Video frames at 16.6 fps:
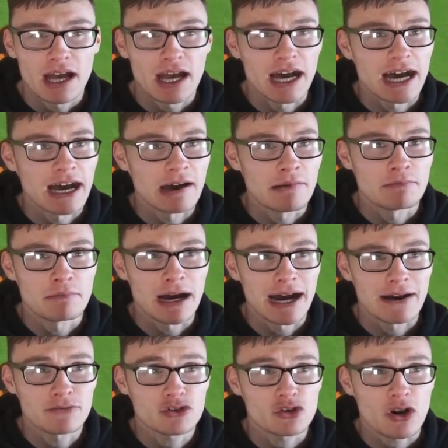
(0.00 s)

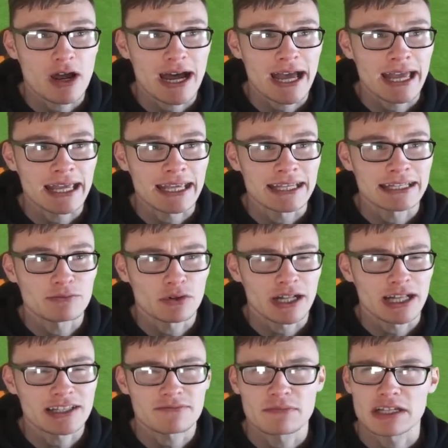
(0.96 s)
I've tried, what
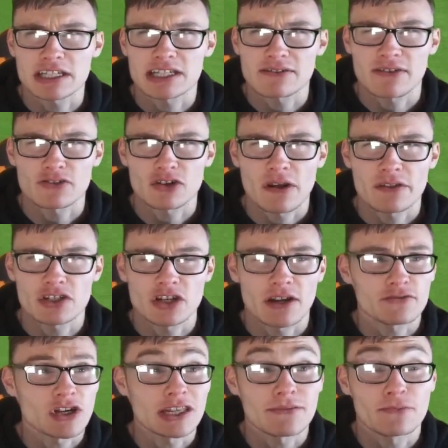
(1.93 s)
else formation have I tried this year?
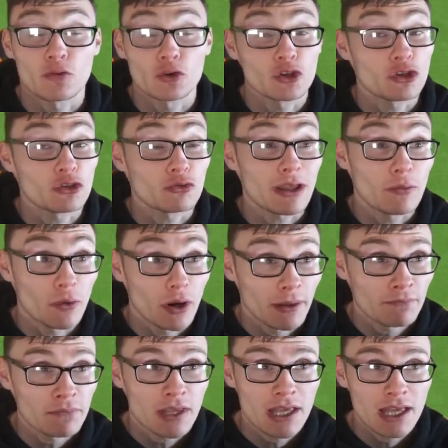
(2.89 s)
I've tried the 4-2-3
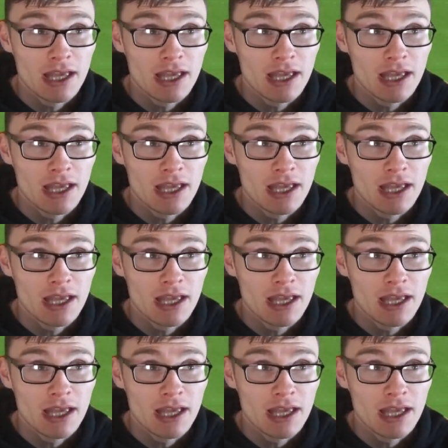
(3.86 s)
one.